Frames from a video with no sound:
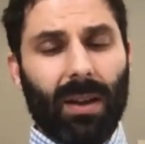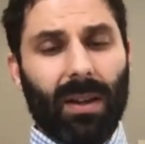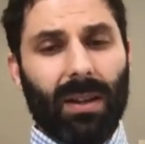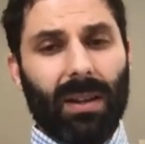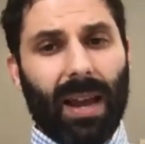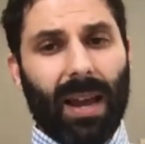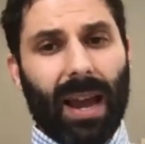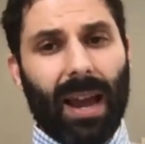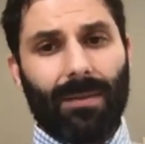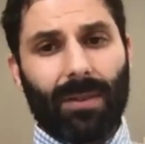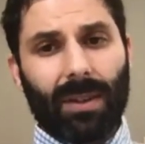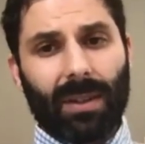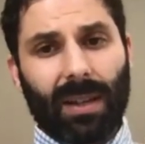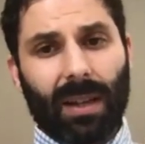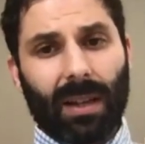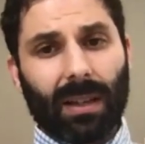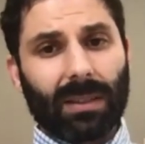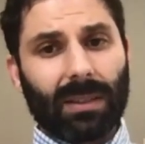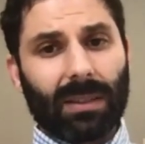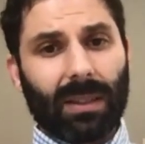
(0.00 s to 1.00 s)
to have a
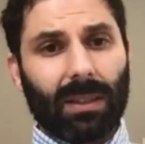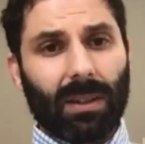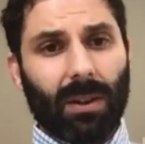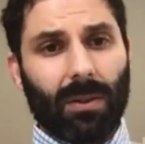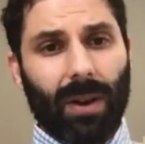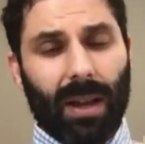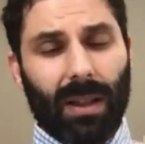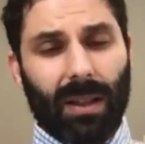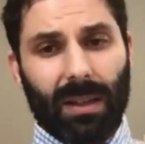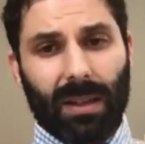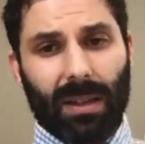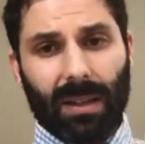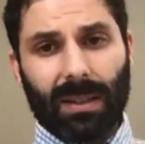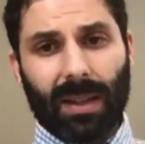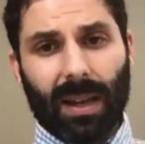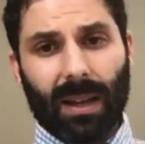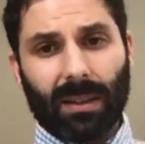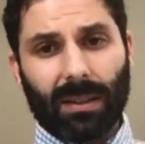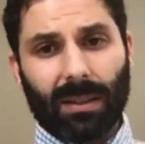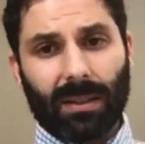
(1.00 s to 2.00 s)
test that directly
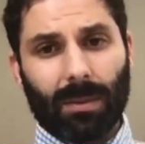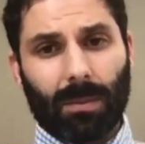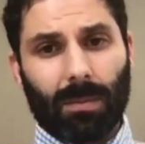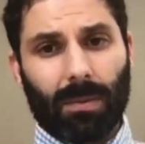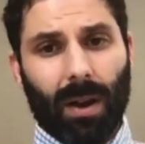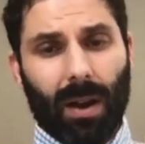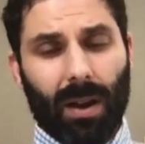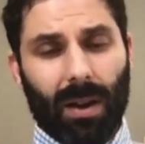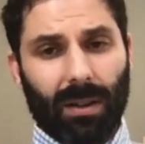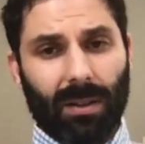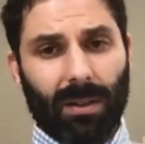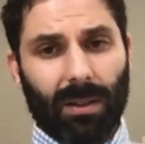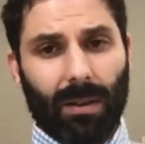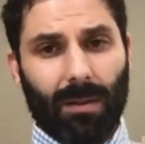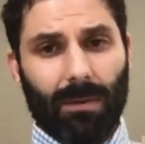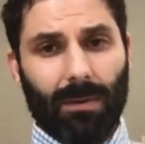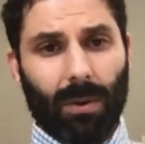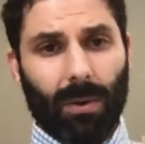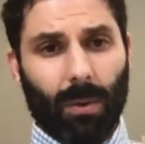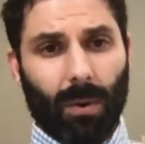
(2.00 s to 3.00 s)
detects the products
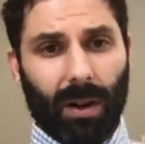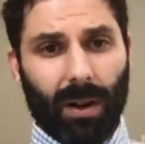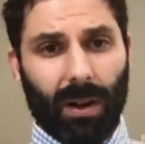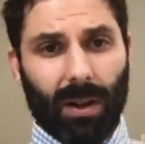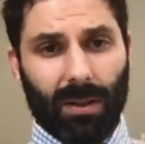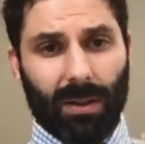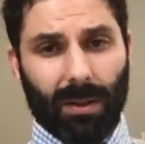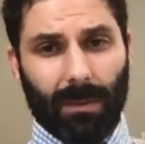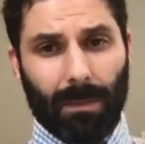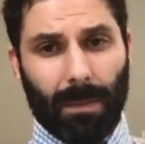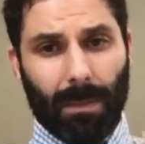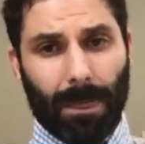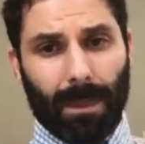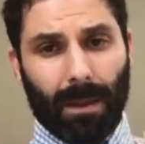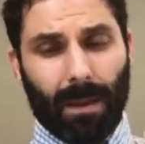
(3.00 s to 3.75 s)
of an organism,